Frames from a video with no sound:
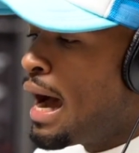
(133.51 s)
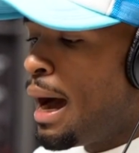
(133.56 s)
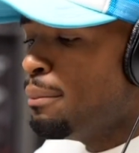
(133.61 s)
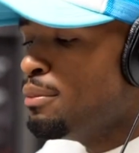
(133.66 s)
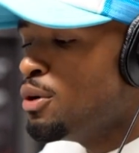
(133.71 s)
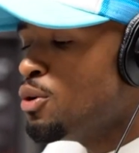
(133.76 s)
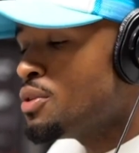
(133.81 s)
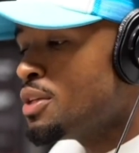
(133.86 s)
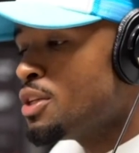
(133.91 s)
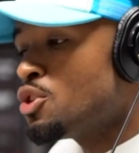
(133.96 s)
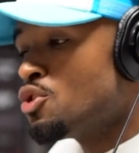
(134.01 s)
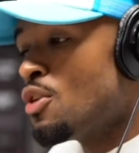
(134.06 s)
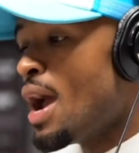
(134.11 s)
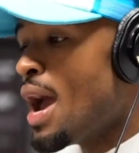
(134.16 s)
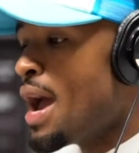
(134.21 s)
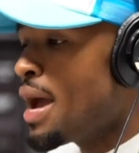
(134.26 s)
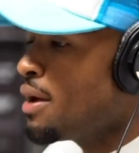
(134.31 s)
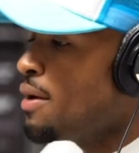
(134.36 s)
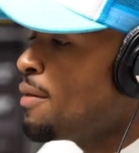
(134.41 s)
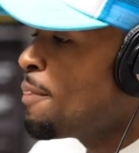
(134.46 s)
I'm losing
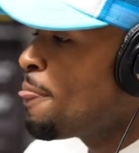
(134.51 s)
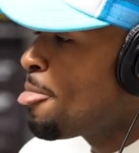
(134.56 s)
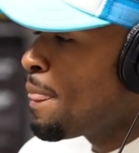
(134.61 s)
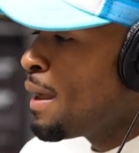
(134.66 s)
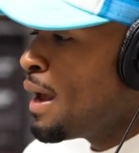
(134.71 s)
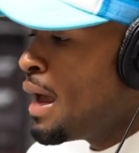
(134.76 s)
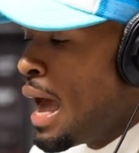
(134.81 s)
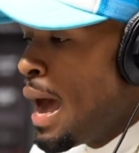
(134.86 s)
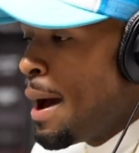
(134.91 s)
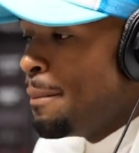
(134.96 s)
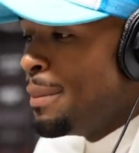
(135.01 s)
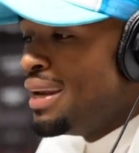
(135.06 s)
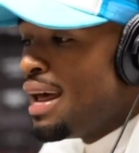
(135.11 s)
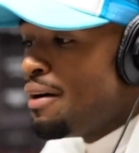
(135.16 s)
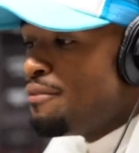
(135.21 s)
track but